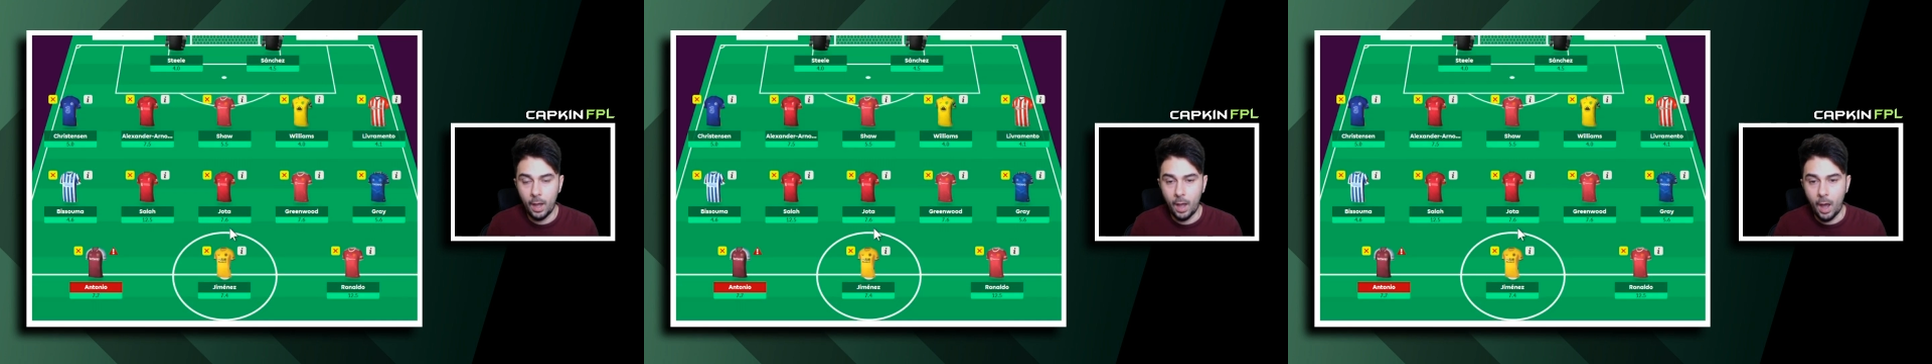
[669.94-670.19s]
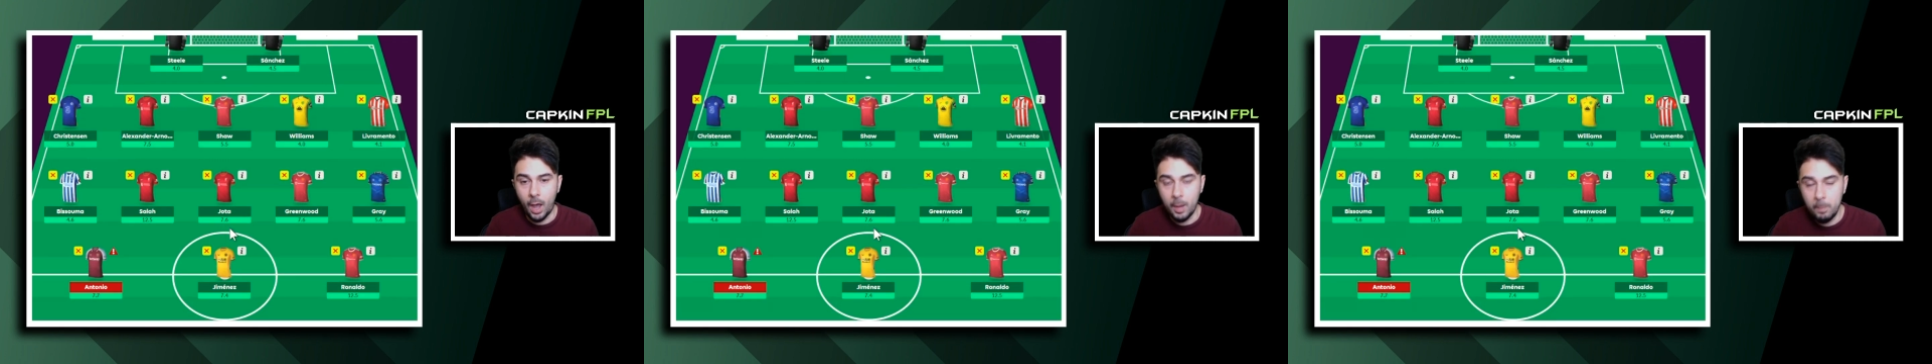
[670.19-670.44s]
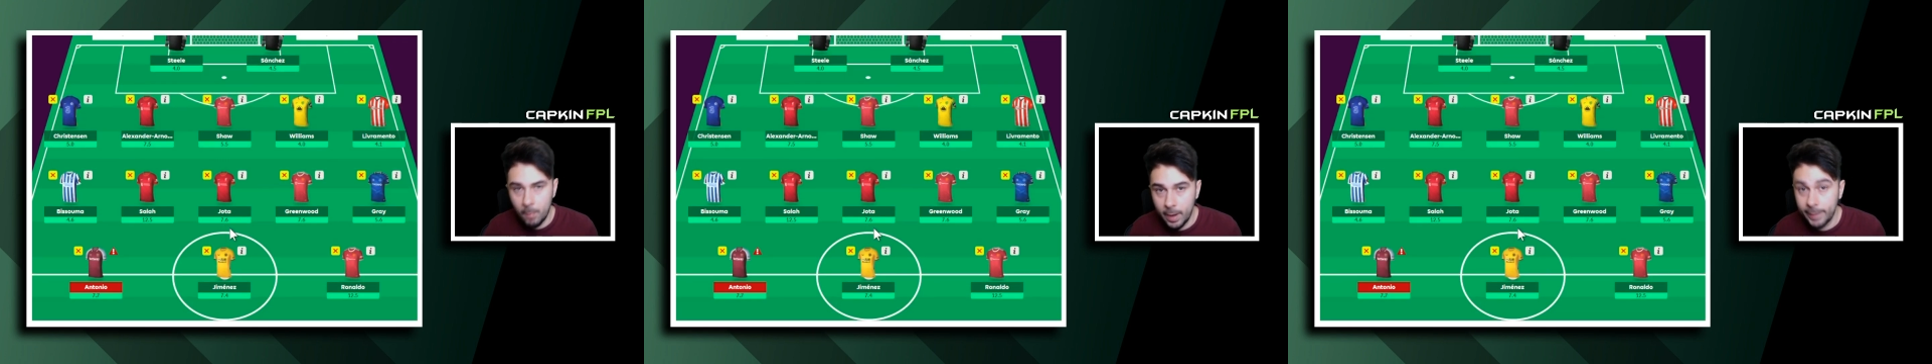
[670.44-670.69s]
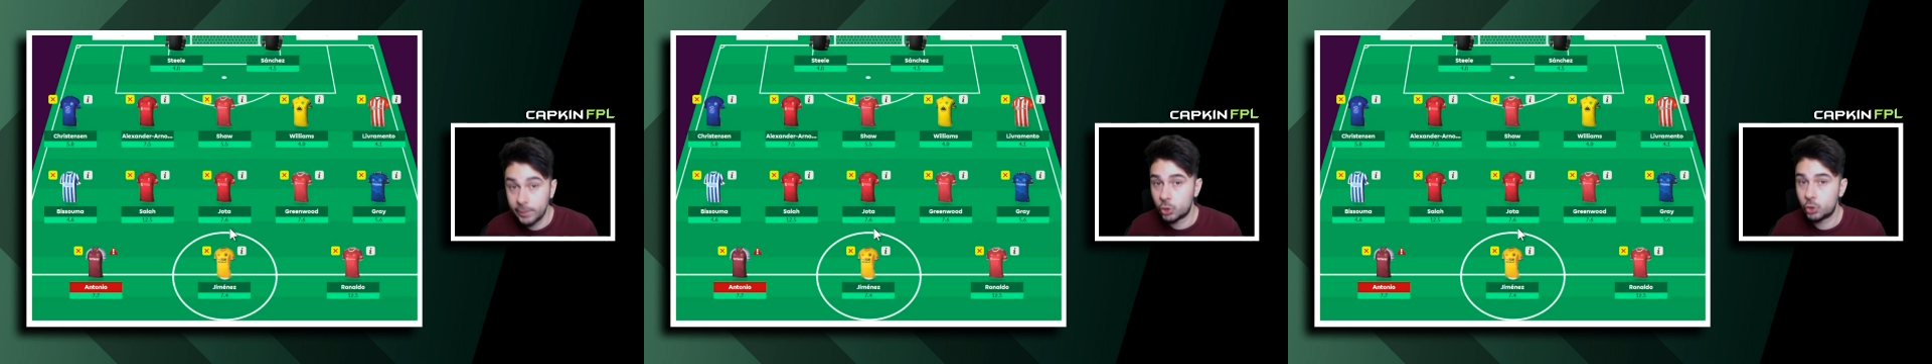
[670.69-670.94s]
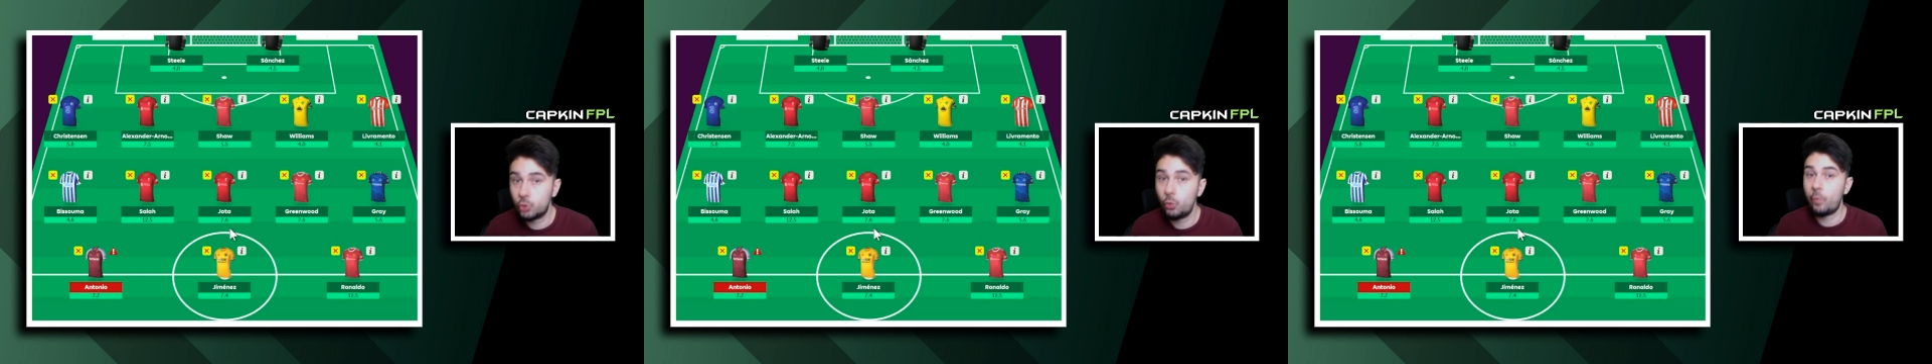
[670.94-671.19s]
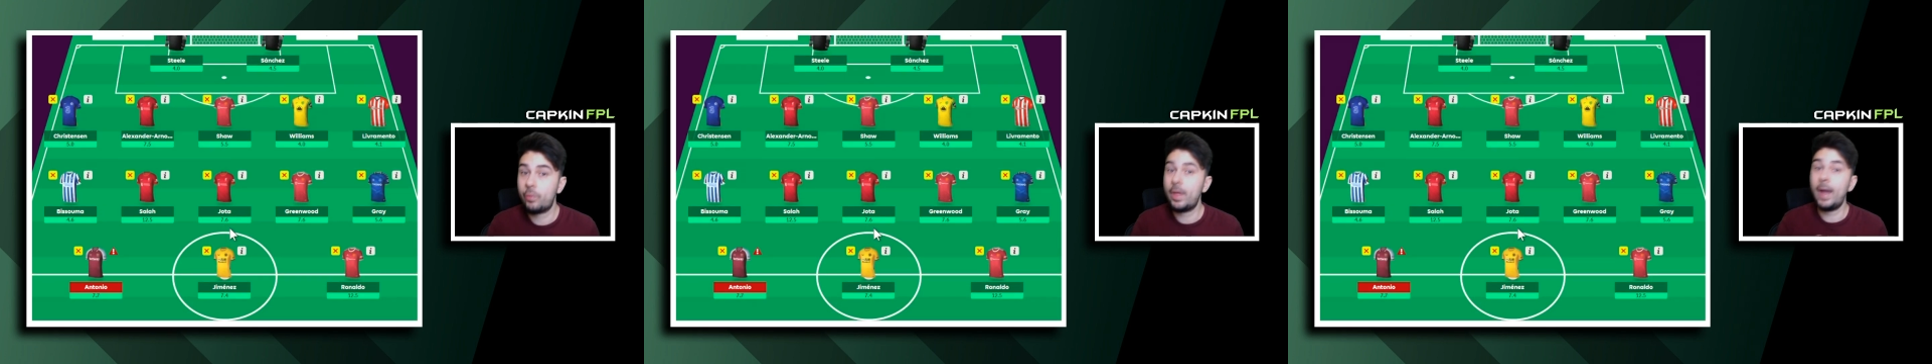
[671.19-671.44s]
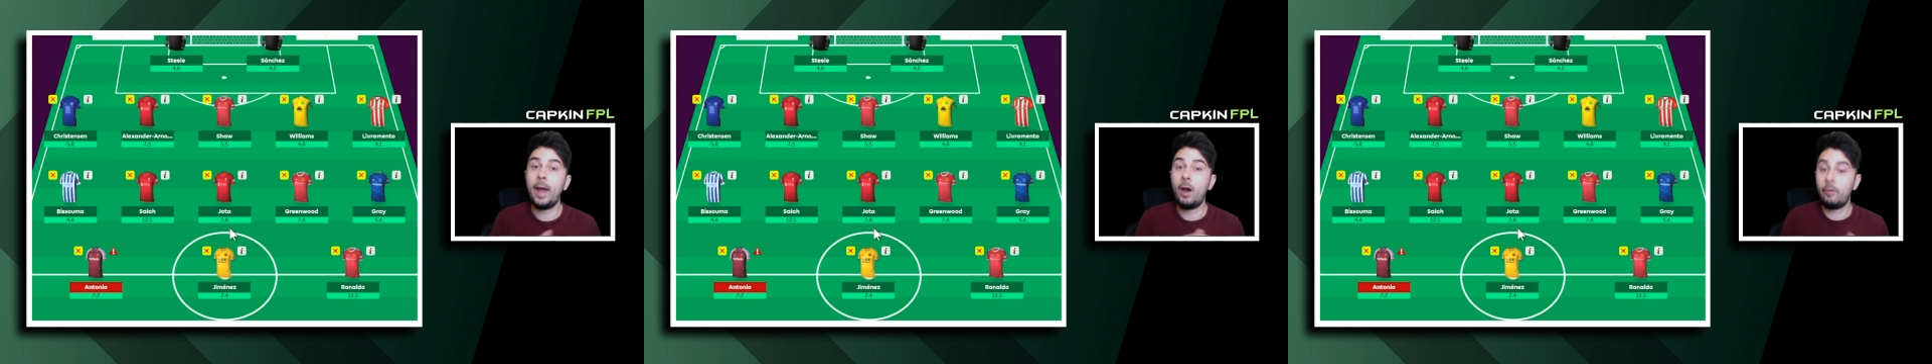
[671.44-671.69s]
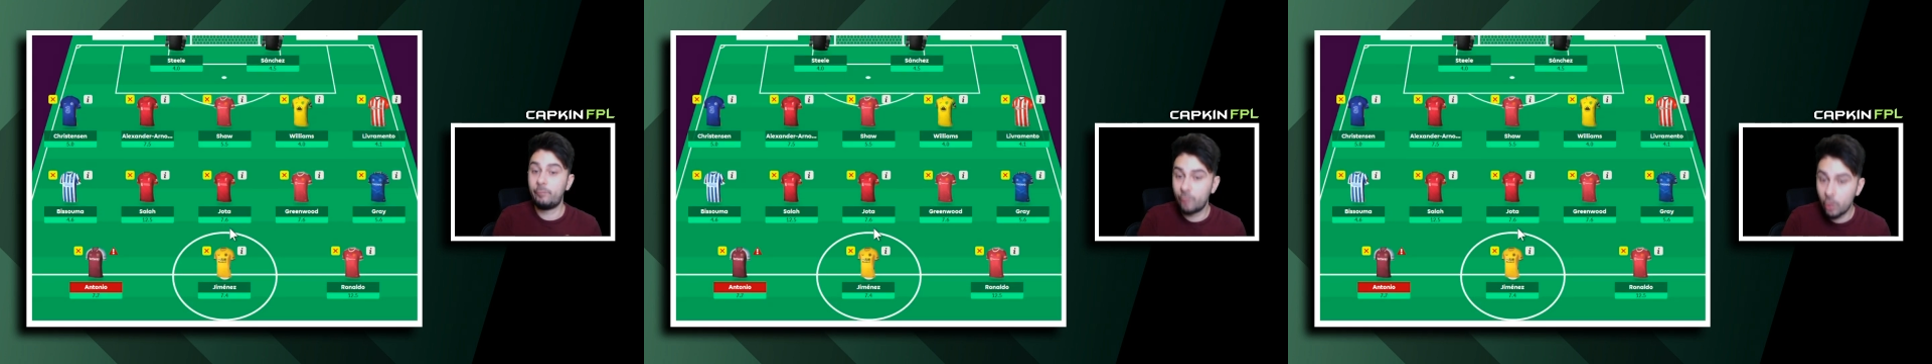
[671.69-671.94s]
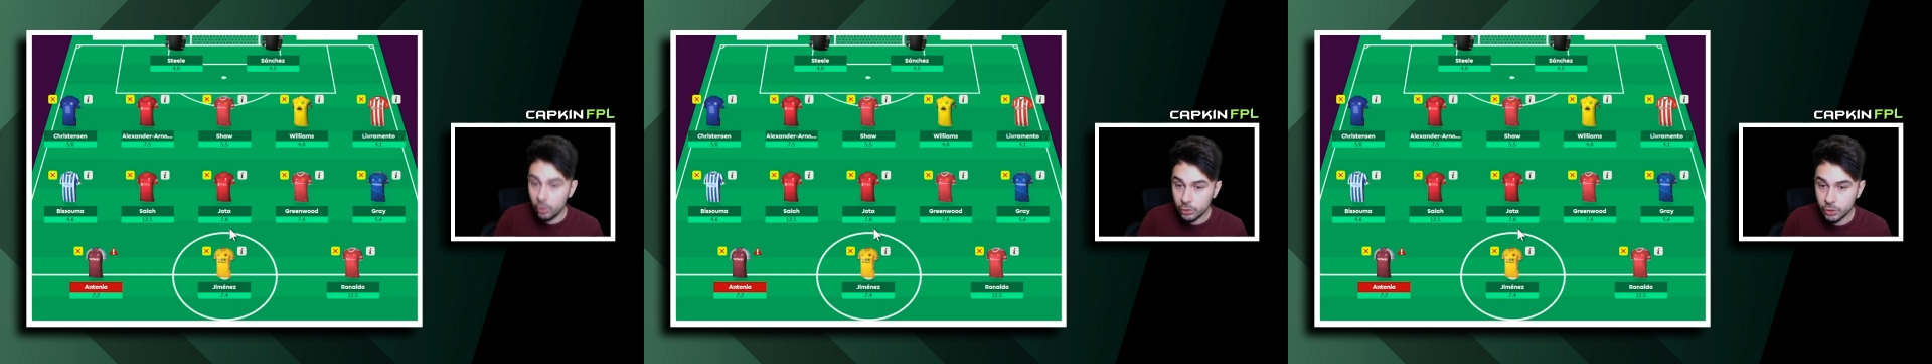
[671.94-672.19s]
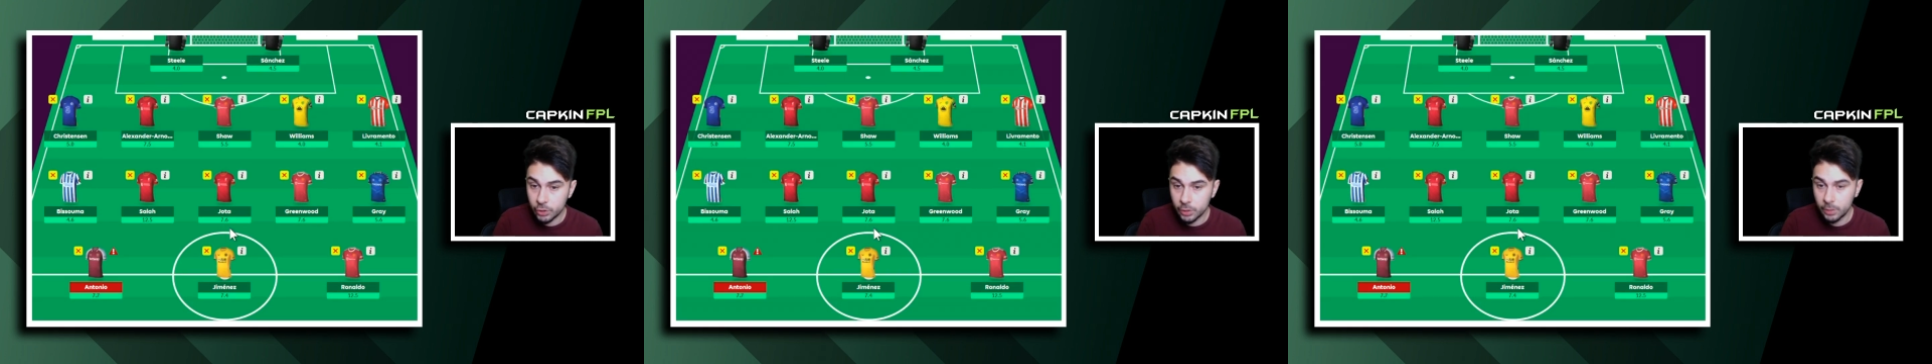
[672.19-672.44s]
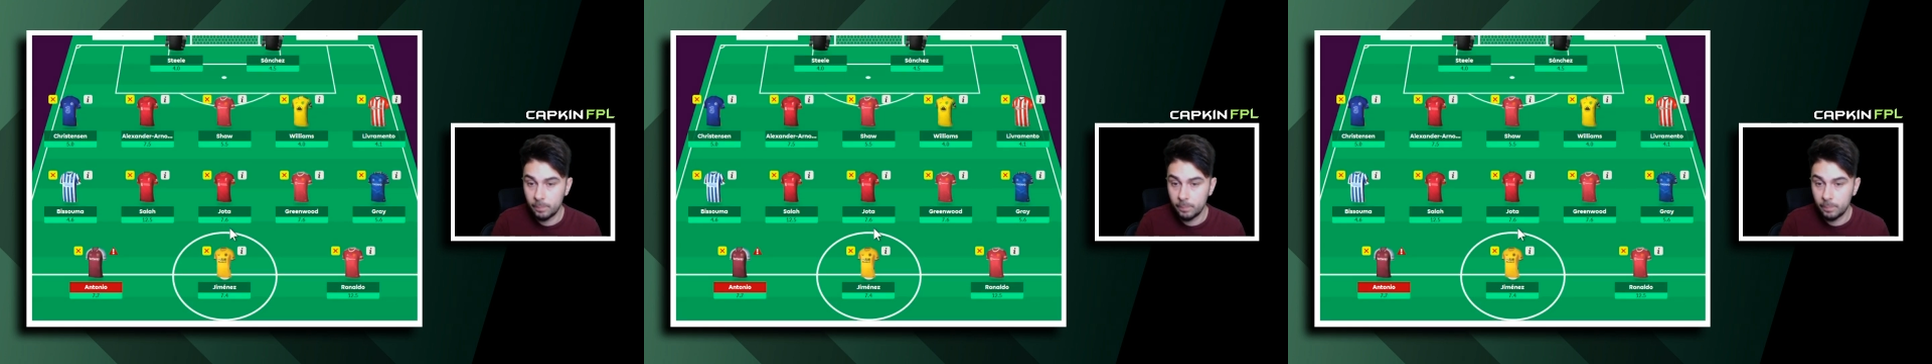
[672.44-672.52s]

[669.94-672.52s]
I might sort that out first